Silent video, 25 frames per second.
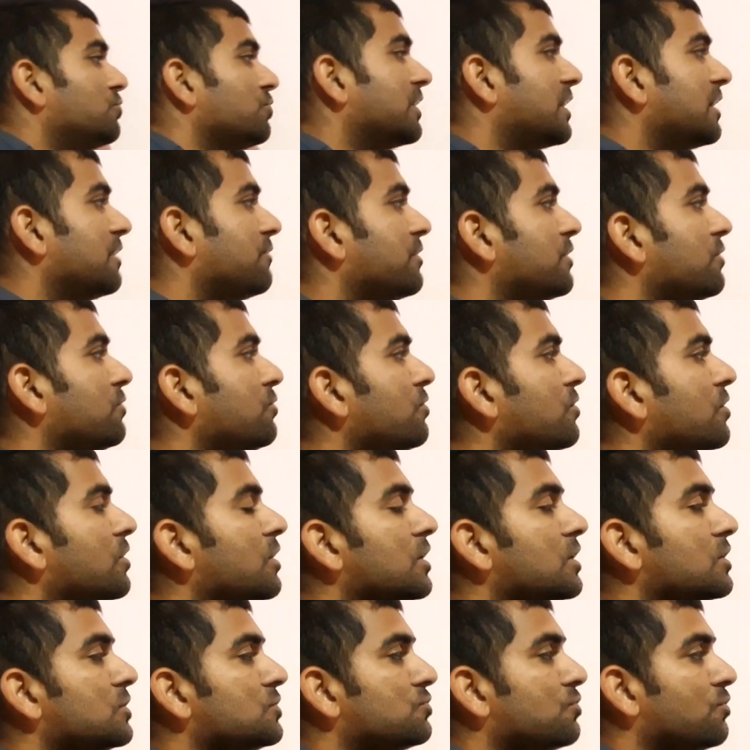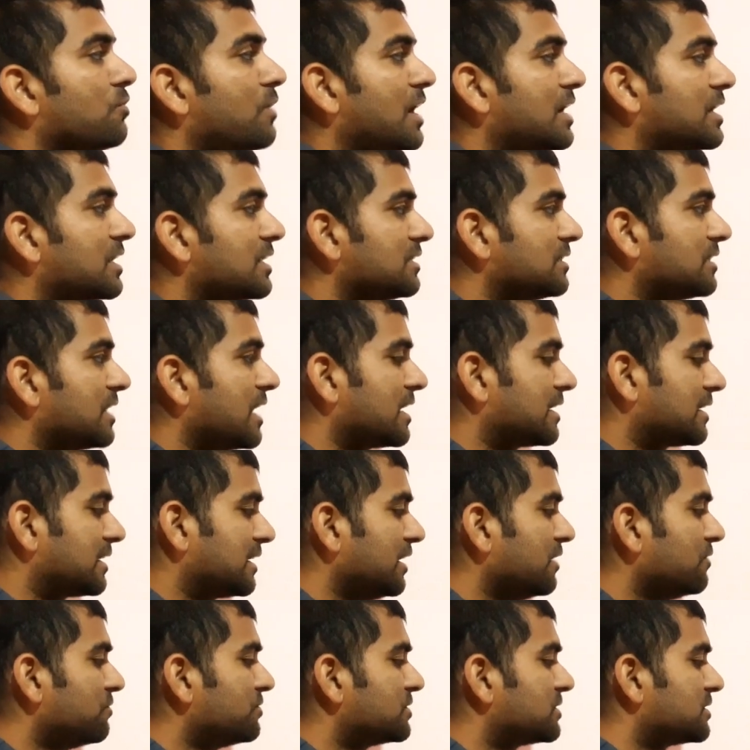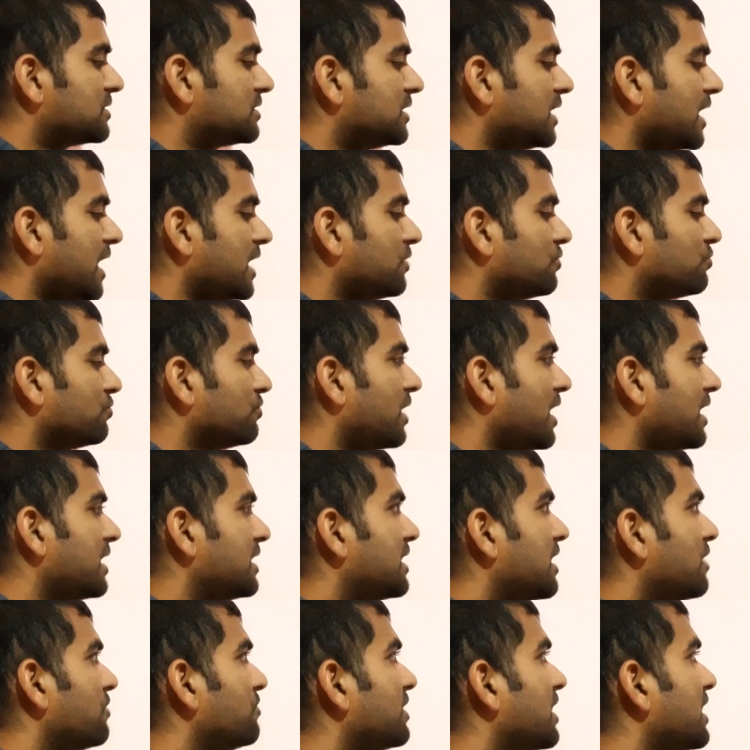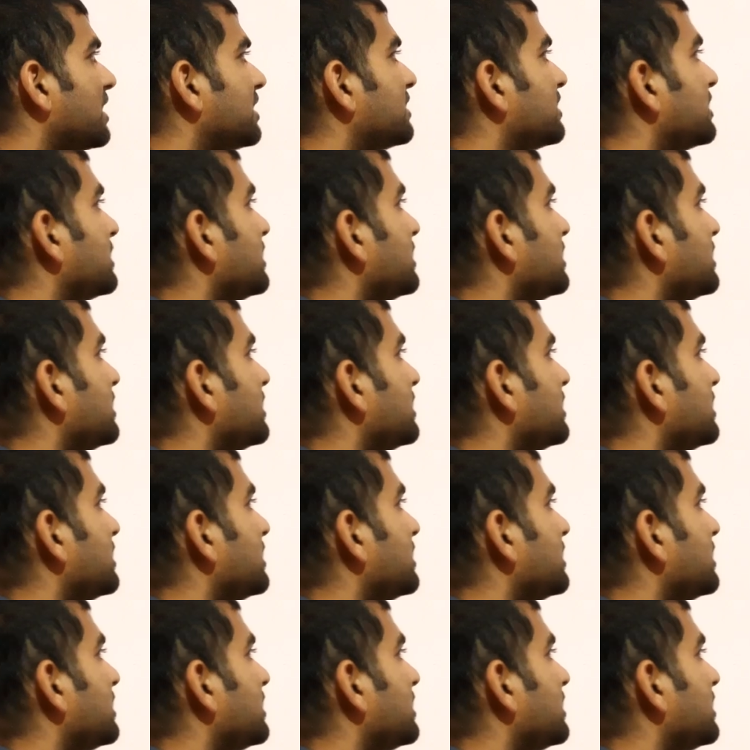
to give you. So what is that tips? Try to write down that